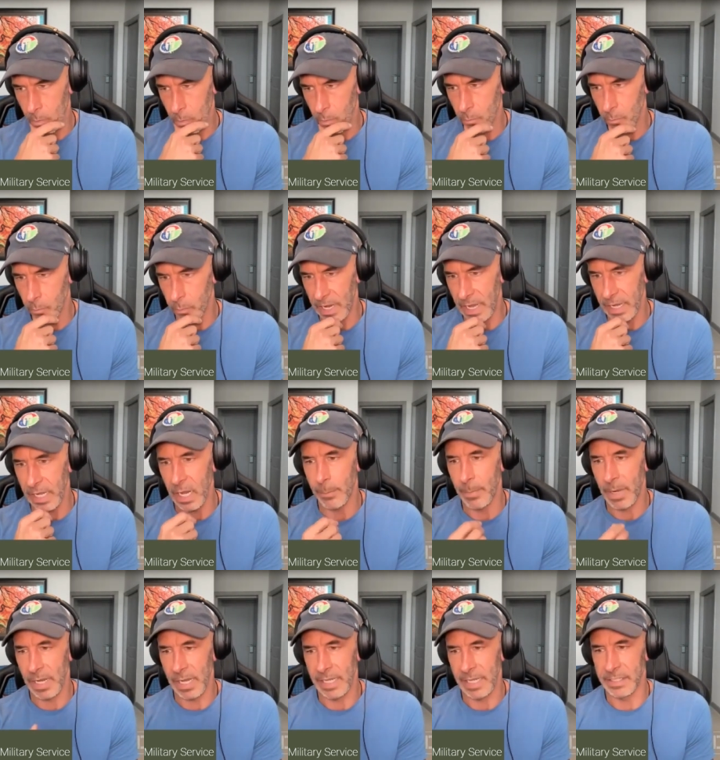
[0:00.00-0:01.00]
when I got
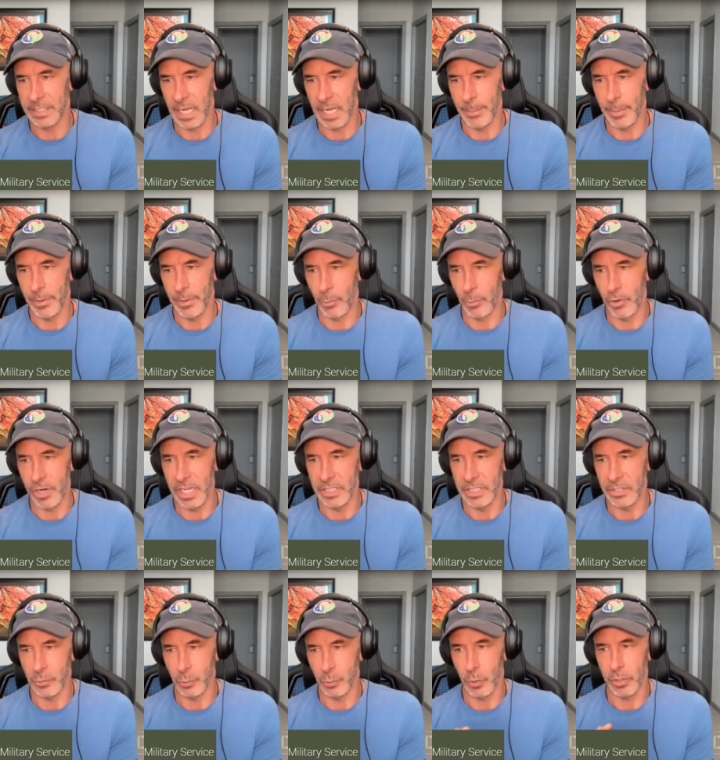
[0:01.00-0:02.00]
my last assignment in the
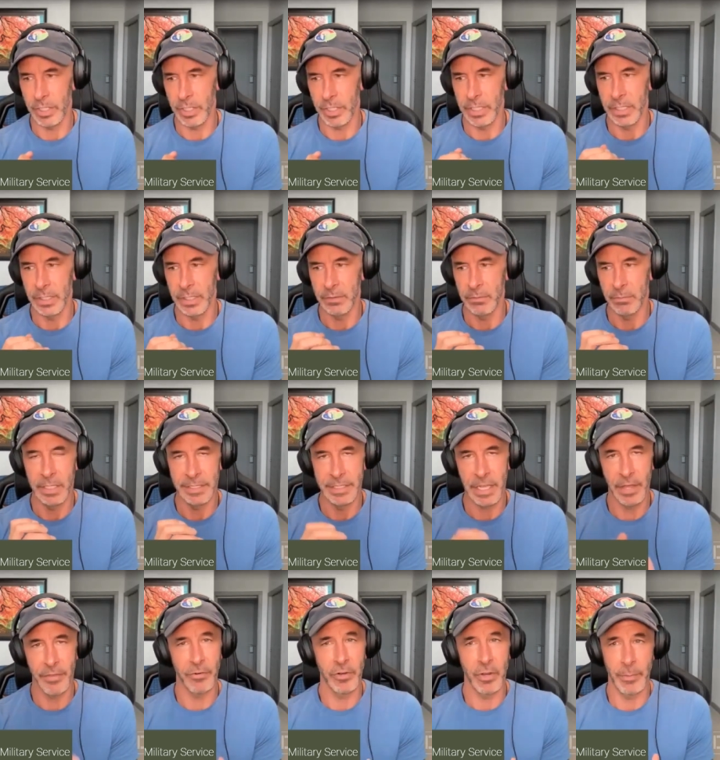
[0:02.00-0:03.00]
Marines was working in
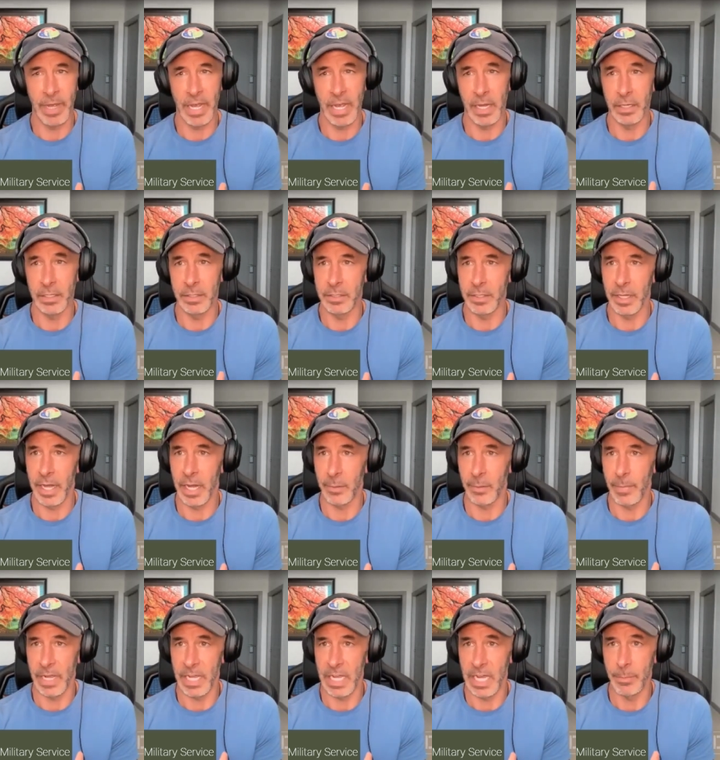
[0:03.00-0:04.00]
Southern Command out of
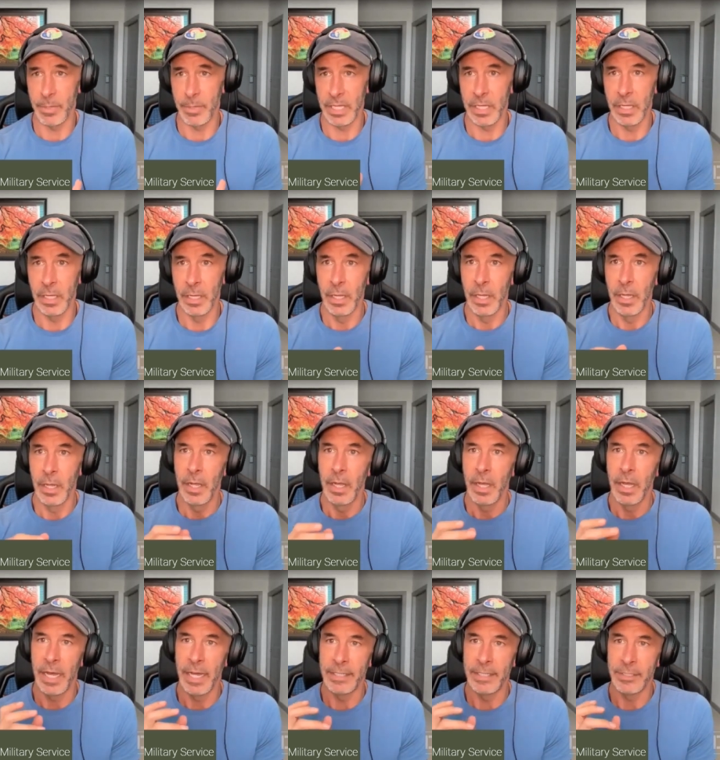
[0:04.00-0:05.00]
Miami.
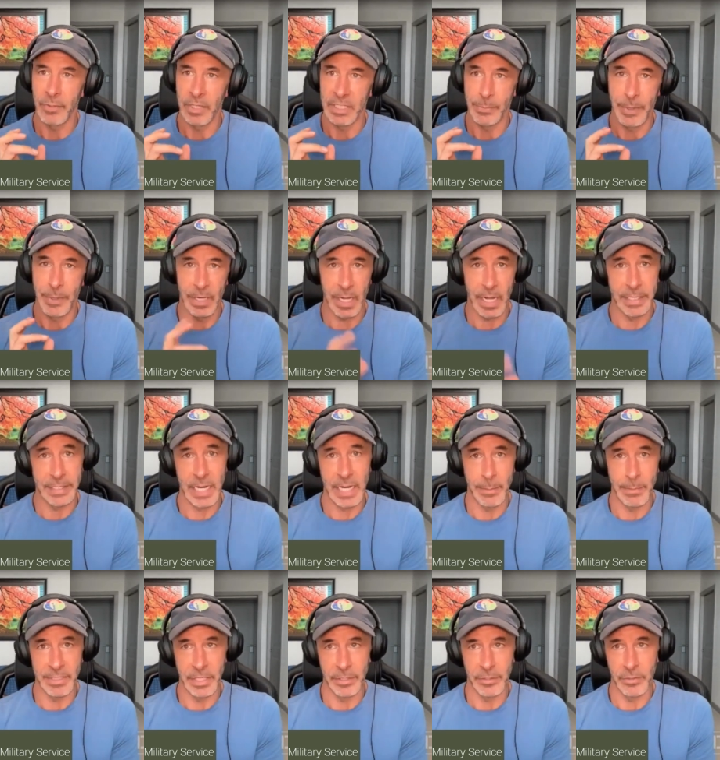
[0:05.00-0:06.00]
And so I spent a lot of time
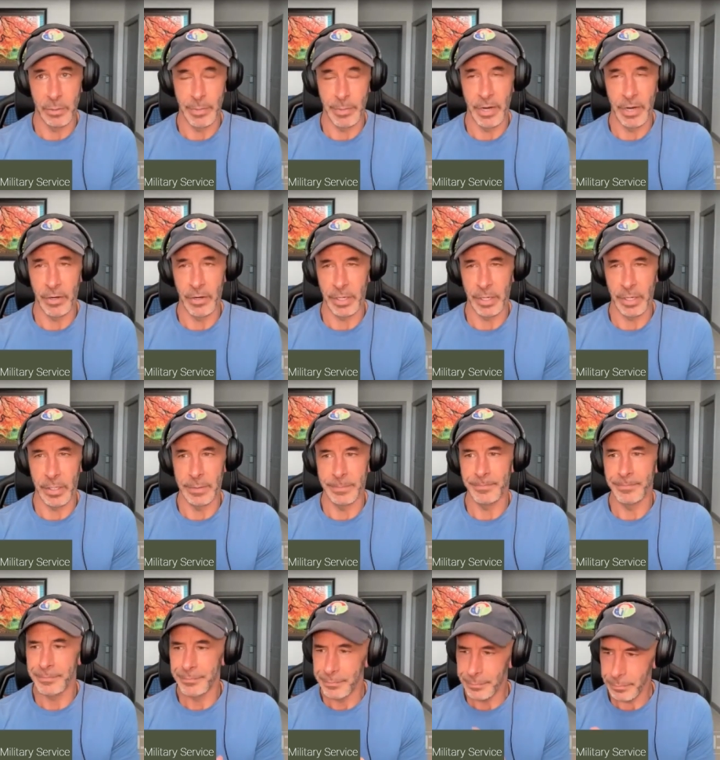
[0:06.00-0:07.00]
in Central America.
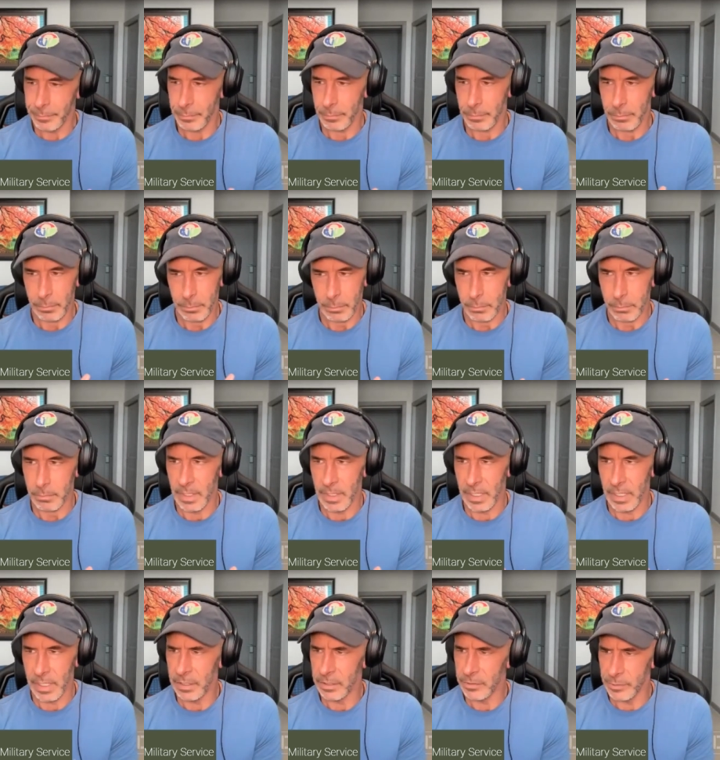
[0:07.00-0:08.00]

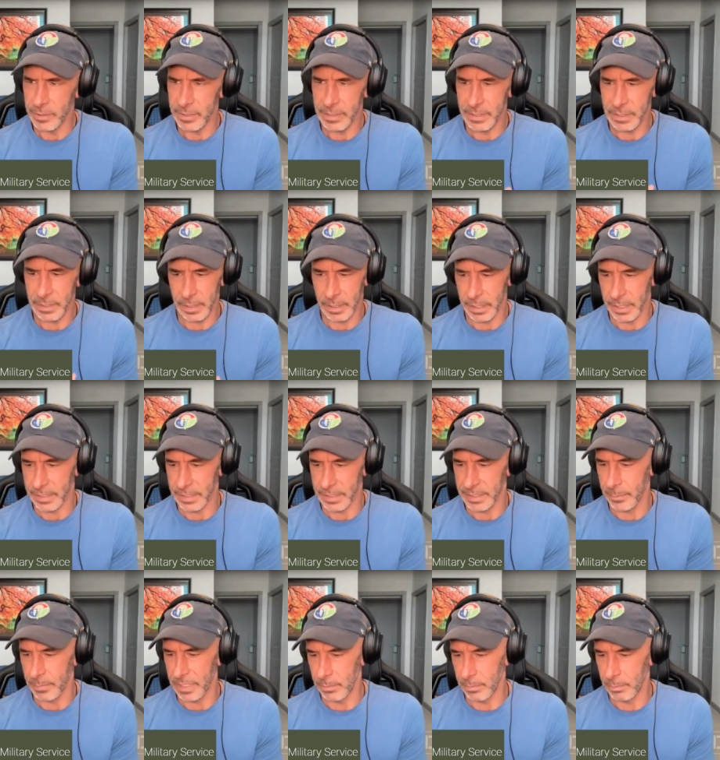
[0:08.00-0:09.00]
And this was, like I said,
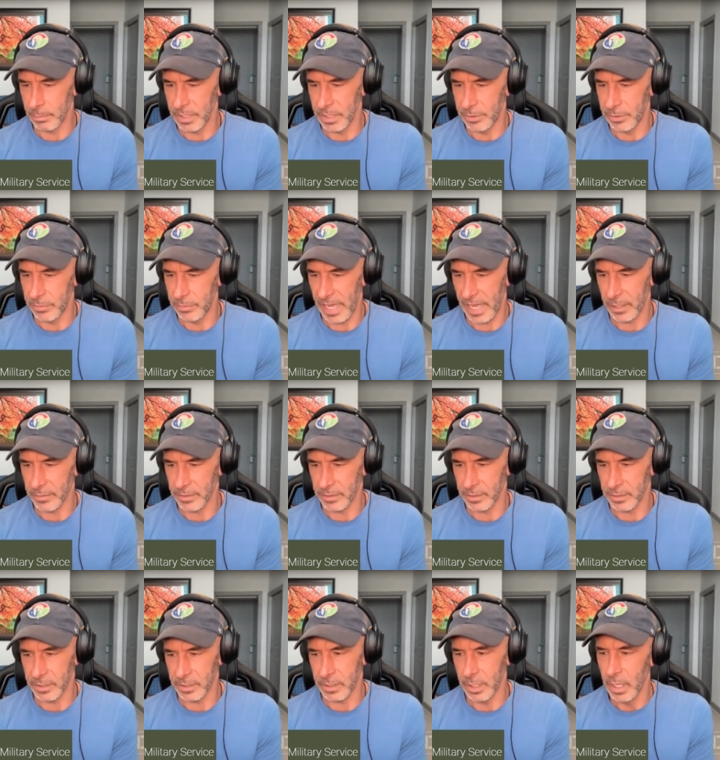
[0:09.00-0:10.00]
mid mid
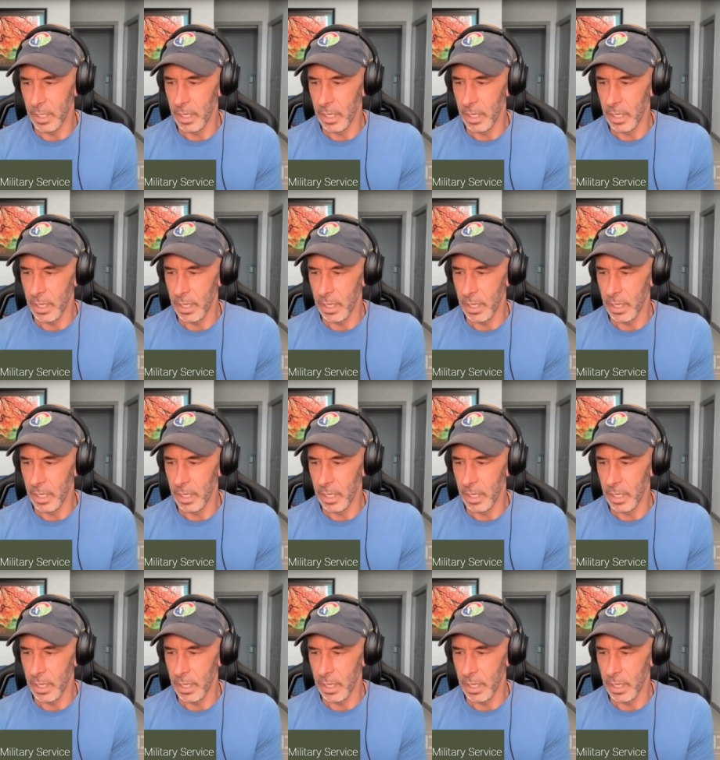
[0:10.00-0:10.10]
2000s.